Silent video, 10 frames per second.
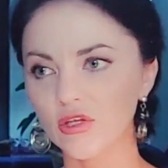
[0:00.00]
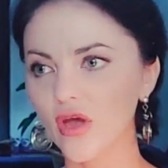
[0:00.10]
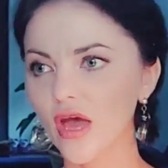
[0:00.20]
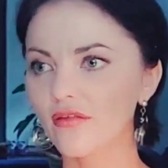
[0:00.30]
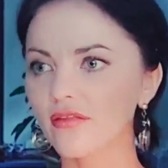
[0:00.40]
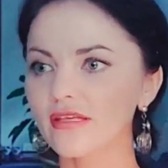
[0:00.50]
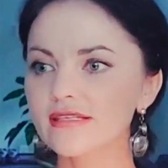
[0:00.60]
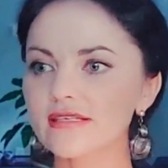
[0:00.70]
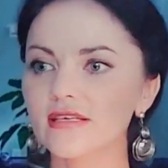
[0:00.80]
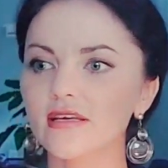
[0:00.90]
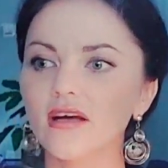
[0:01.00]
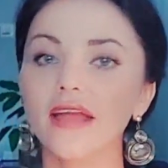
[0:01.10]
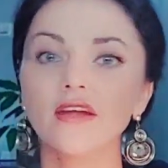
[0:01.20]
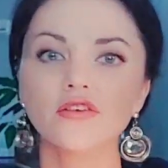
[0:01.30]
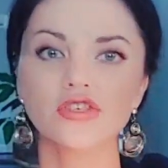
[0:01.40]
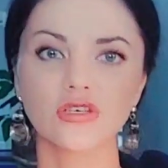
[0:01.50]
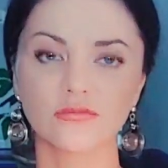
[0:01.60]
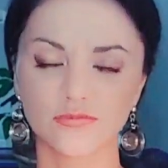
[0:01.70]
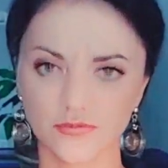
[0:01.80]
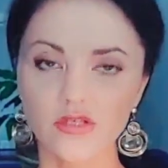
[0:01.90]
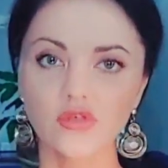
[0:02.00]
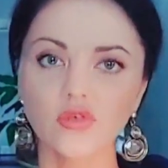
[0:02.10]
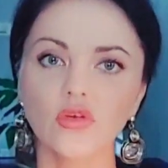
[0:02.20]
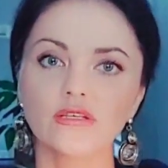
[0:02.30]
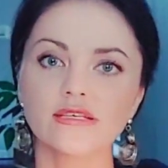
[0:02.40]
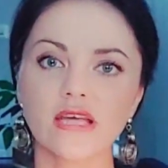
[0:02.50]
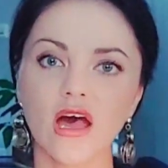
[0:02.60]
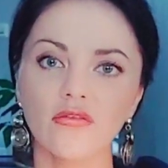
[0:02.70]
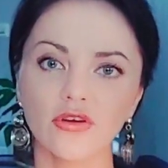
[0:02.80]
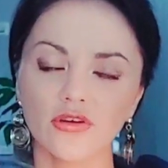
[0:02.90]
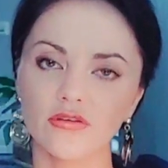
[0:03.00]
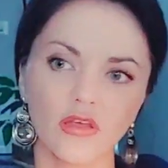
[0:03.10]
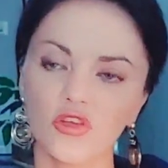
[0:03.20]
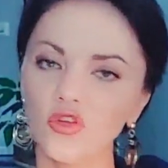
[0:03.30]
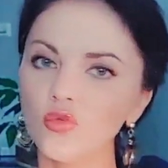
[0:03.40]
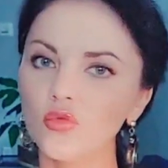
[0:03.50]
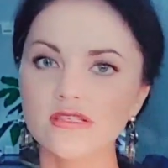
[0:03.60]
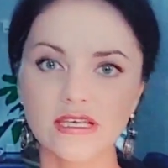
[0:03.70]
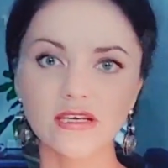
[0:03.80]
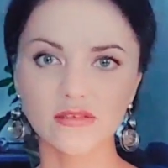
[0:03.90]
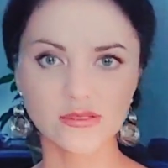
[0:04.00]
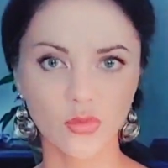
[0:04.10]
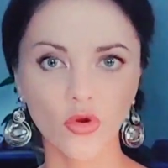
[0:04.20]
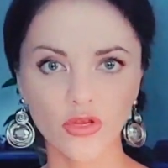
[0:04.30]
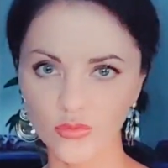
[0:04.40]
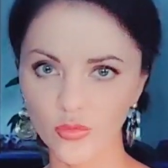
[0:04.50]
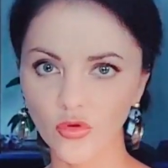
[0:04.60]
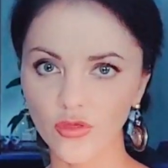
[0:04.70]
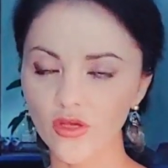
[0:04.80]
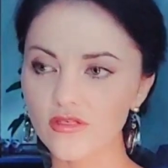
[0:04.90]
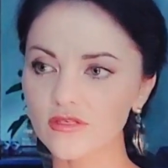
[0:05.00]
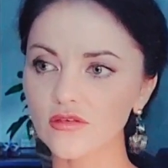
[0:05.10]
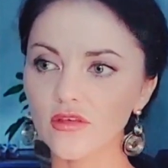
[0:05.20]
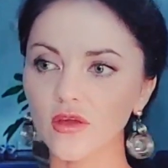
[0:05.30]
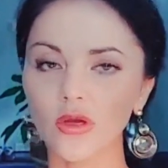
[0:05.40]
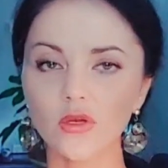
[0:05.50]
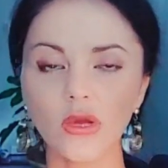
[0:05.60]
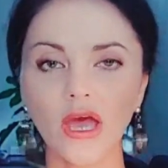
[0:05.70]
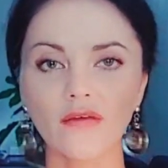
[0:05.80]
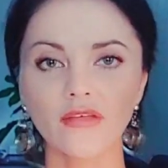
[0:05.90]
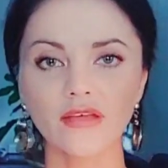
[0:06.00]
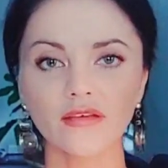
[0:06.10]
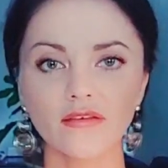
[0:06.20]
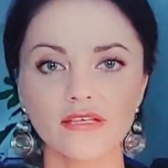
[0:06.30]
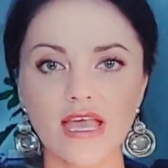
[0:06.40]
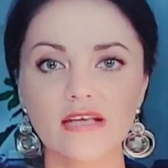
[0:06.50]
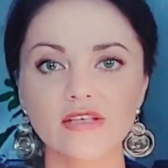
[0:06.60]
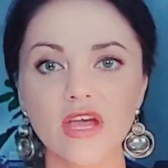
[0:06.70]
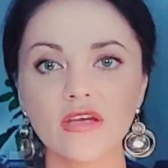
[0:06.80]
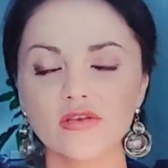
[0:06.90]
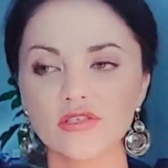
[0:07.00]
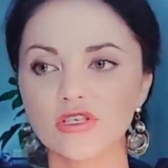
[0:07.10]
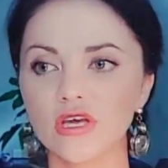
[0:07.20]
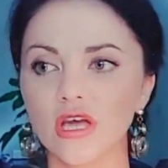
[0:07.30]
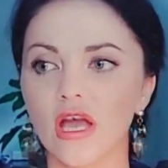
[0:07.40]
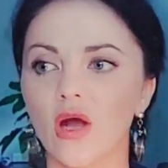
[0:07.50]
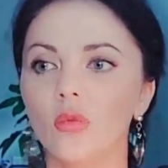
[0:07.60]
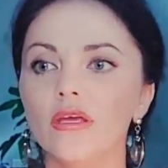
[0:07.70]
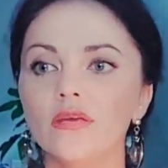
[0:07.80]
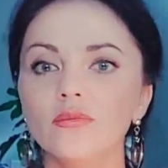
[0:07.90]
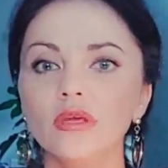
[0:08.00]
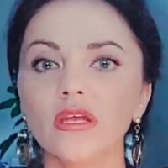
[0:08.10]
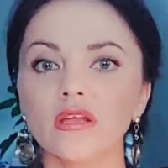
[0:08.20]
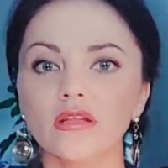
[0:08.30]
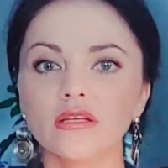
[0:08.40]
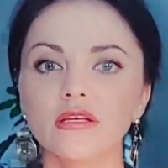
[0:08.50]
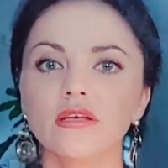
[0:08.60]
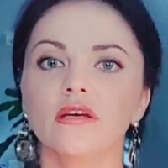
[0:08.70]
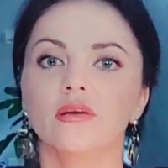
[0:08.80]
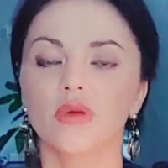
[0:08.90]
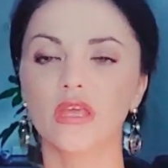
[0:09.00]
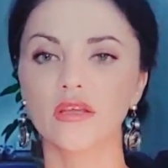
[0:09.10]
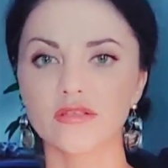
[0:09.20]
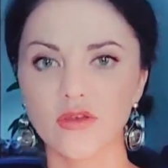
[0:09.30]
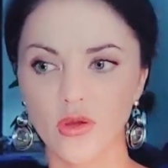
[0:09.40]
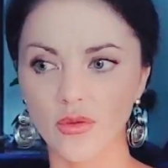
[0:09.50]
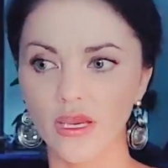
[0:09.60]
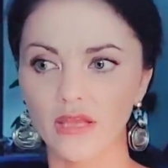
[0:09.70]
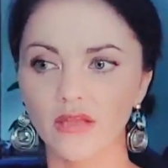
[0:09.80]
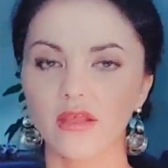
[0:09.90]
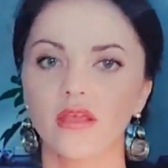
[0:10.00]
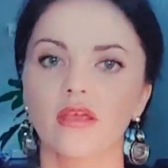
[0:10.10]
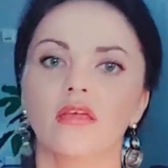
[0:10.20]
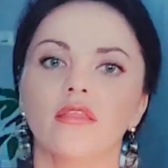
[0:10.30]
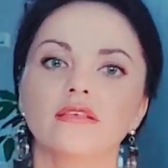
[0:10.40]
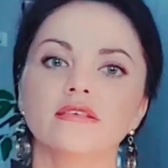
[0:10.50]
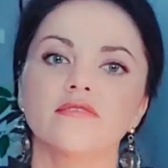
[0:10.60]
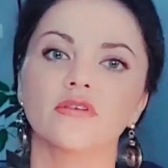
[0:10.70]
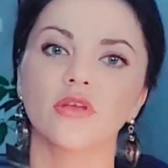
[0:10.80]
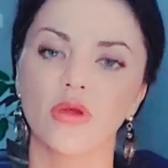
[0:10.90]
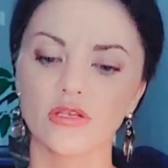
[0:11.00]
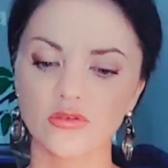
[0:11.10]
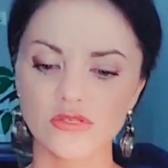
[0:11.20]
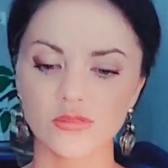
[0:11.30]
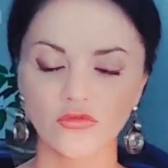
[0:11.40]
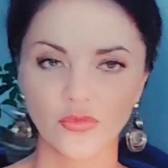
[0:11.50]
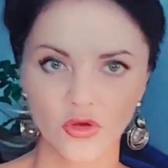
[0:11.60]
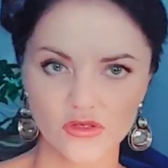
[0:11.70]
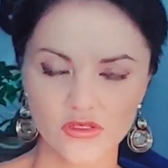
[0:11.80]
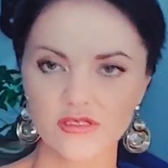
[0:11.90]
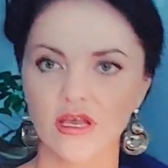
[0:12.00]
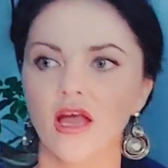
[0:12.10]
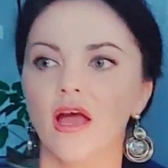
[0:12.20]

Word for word: You had this uh, energy to discover new skills more and more, because when we have this extra energy, we immediately begin to create. This is a very gradual, smooth process.